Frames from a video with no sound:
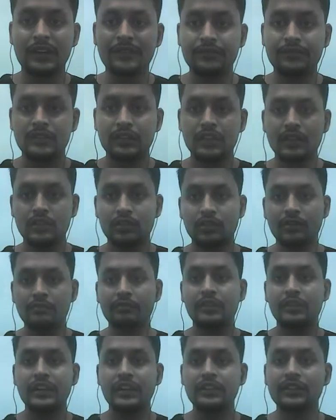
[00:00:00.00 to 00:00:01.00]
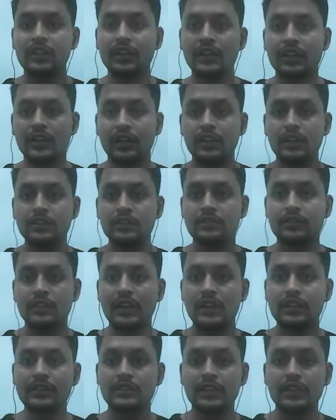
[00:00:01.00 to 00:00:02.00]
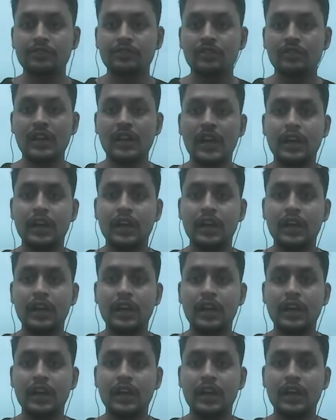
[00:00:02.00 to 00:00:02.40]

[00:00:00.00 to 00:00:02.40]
after completing the class, actually,